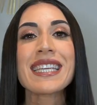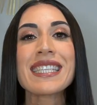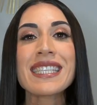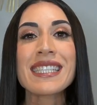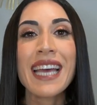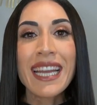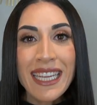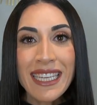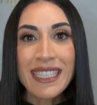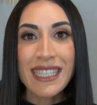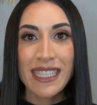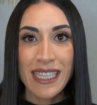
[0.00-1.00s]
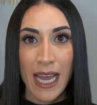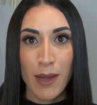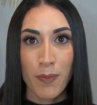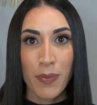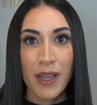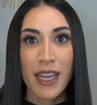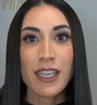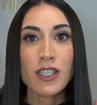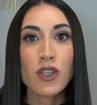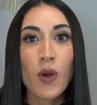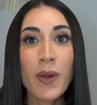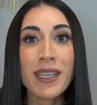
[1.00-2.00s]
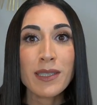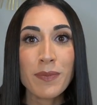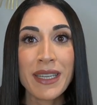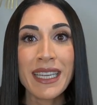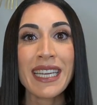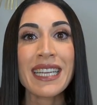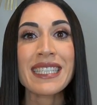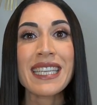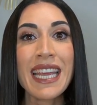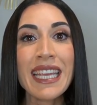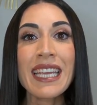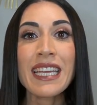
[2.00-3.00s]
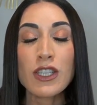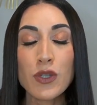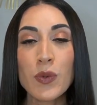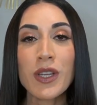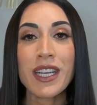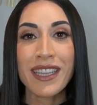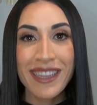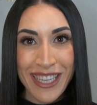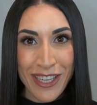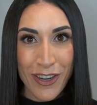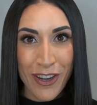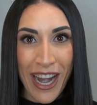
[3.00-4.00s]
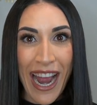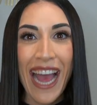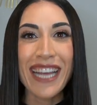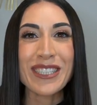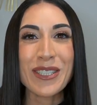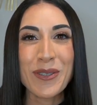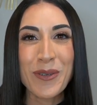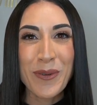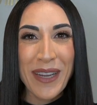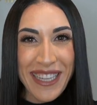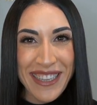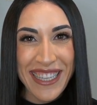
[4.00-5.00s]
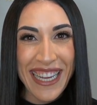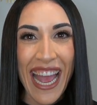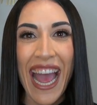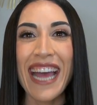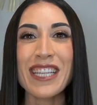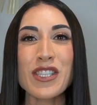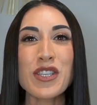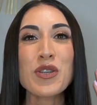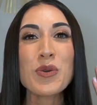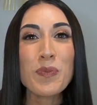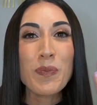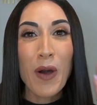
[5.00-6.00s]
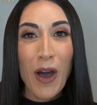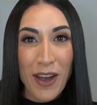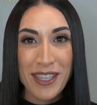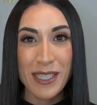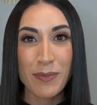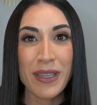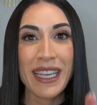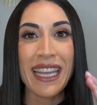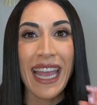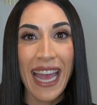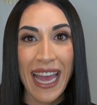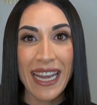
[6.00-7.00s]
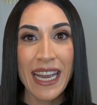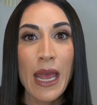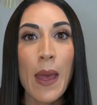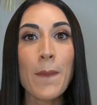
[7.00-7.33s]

The second step is going to be taking it to the cleaner as quickly as you possibly can,